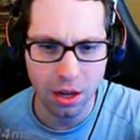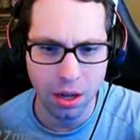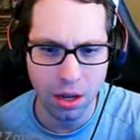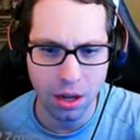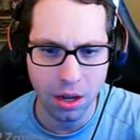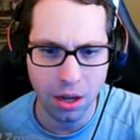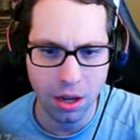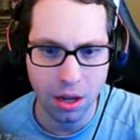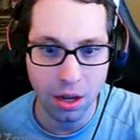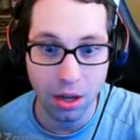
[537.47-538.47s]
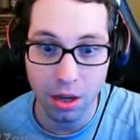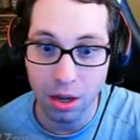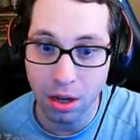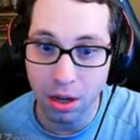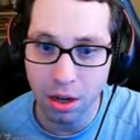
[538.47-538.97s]

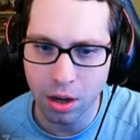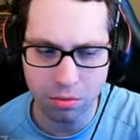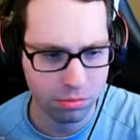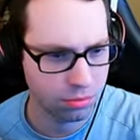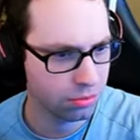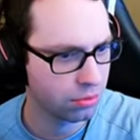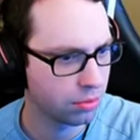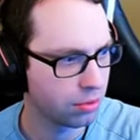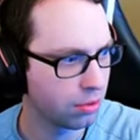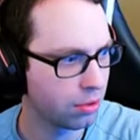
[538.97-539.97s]
Nothing is said.